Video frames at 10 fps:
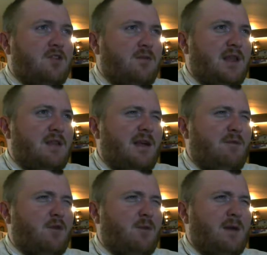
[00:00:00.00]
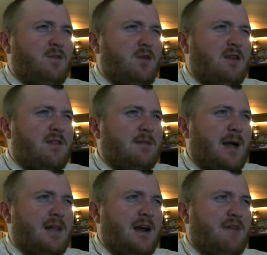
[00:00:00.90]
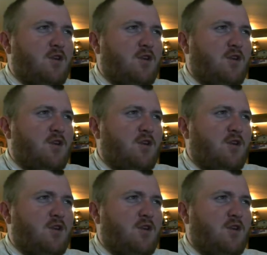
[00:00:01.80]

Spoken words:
Shift to the southwest wind 3 to 6 miles an hour.